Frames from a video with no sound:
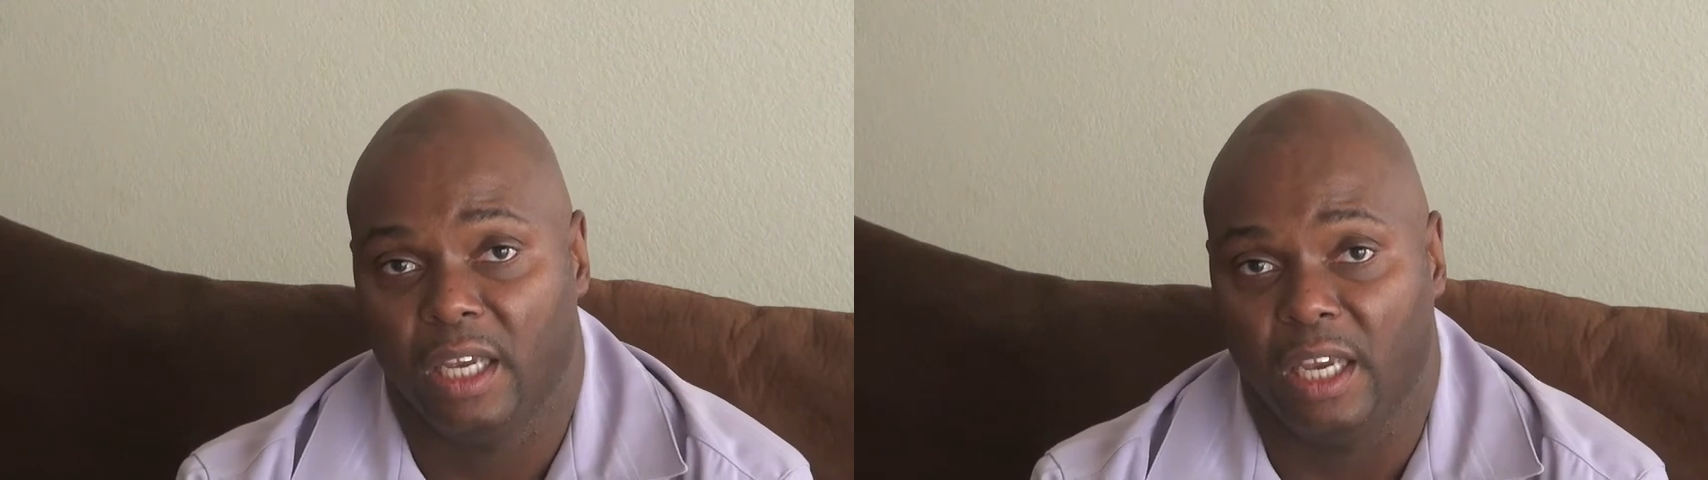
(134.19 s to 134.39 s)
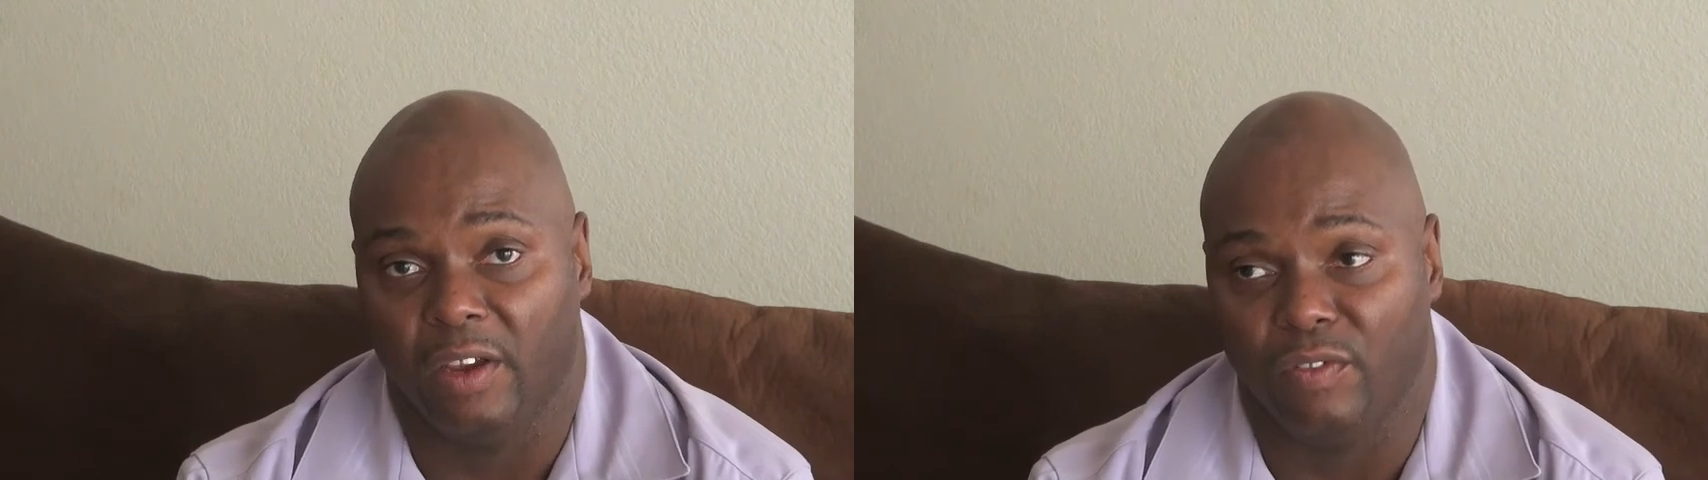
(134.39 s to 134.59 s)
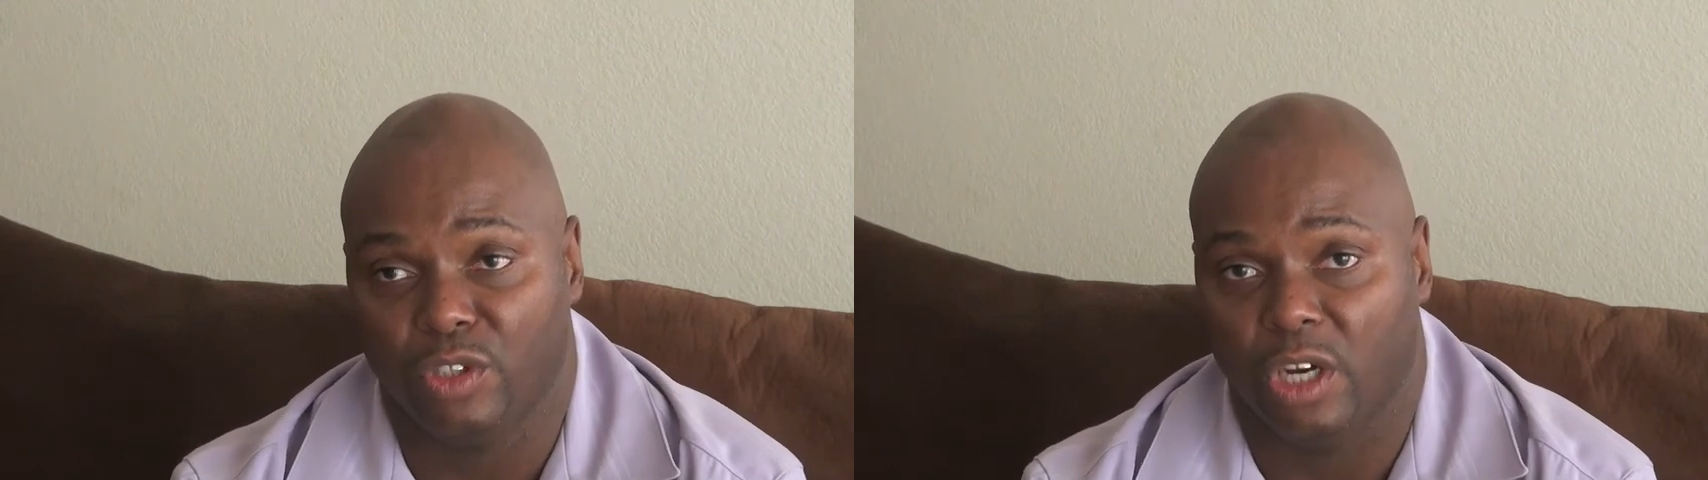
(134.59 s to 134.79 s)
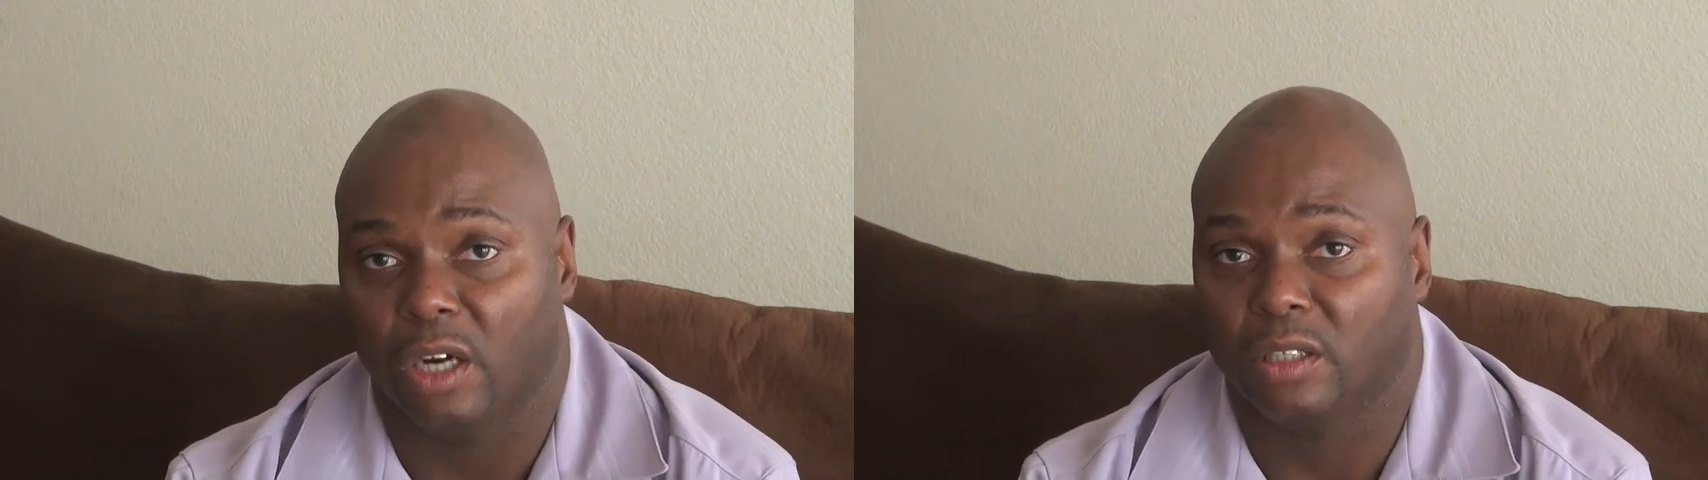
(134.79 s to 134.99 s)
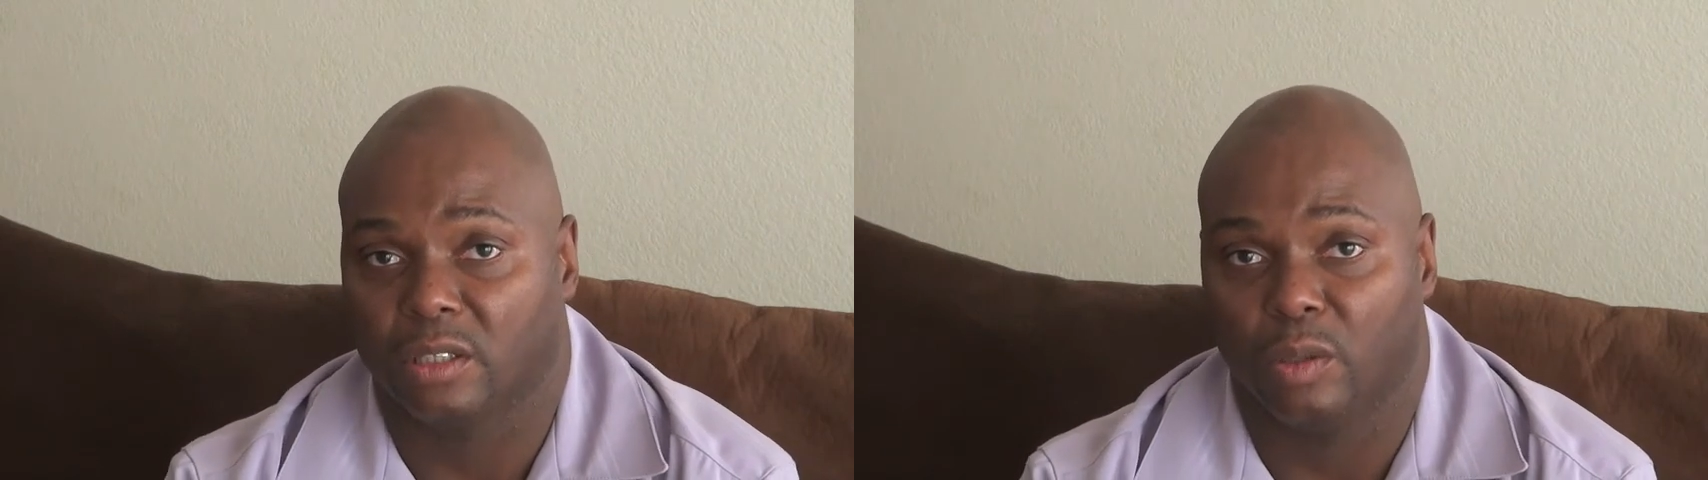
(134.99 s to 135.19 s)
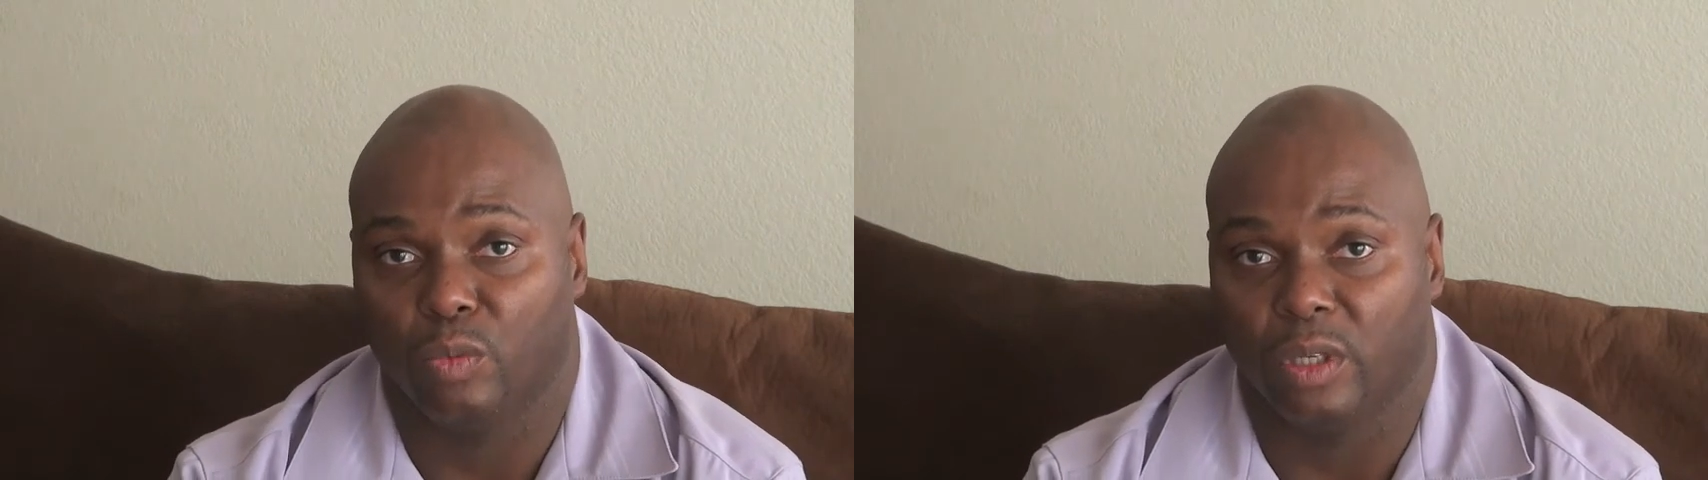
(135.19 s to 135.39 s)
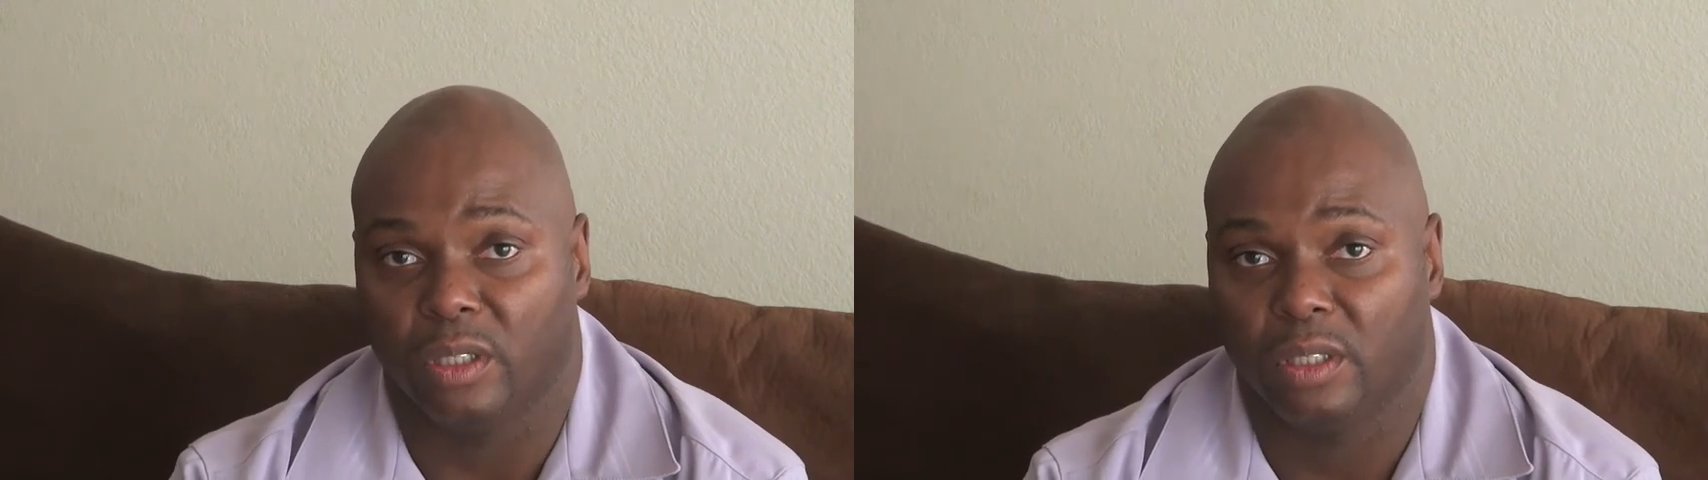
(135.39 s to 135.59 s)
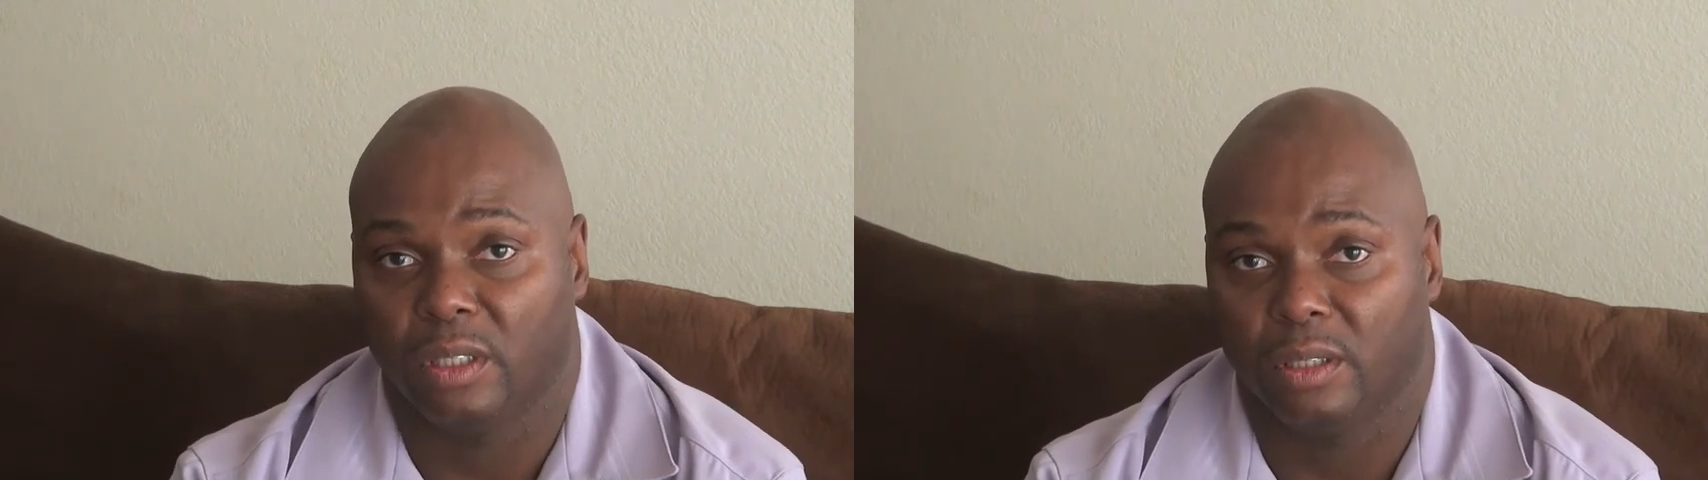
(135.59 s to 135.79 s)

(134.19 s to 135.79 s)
if you talk to someone,